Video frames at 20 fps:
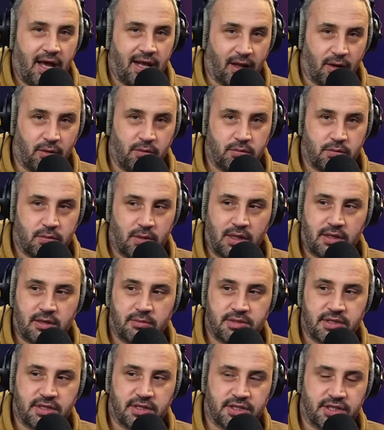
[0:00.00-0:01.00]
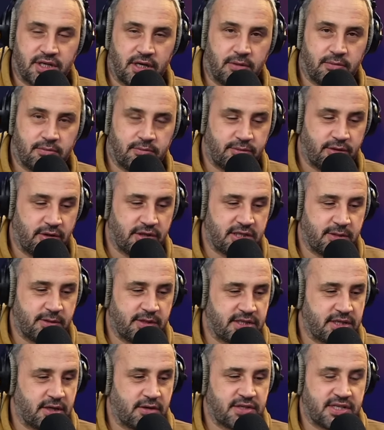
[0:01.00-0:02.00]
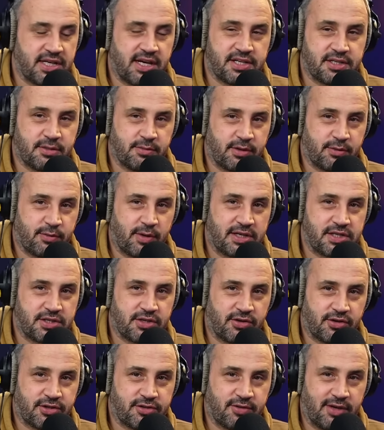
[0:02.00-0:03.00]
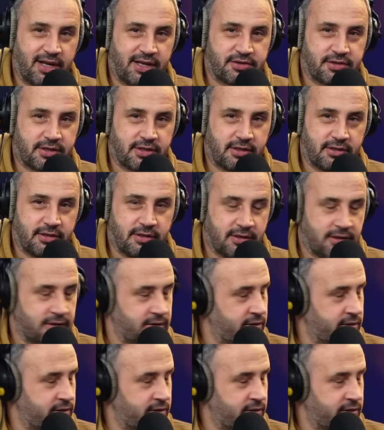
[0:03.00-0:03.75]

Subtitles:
Hello, welcome to the show, brought to you in association with West Yorkshire Electrical.